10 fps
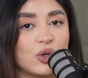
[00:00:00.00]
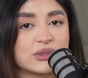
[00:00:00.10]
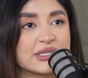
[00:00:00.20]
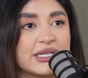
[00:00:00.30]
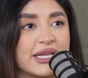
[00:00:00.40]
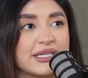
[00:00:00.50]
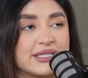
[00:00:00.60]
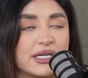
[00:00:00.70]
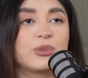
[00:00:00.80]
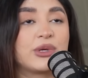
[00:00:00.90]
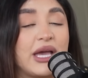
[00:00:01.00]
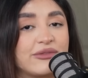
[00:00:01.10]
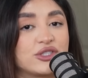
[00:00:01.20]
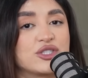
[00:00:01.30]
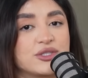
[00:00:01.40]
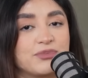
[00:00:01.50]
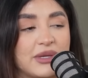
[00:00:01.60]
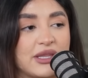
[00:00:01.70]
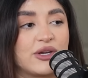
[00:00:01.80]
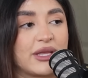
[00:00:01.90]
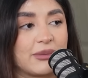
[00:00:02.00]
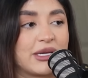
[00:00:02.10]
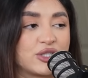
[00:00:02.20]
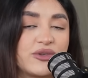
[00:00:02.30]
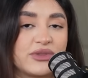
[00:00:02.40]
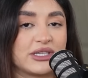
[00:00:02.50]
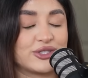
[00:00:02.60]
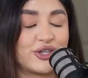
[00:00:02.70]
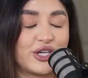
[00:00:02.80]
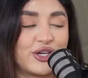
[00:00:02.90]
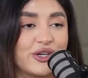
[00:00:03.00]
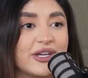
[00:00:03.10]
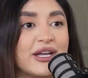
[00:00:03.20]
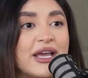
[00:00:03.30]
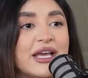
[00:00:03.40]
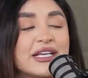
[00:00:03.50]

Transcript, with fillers: No one's going to like set up. We have to just be there and like make sure everything's looking good.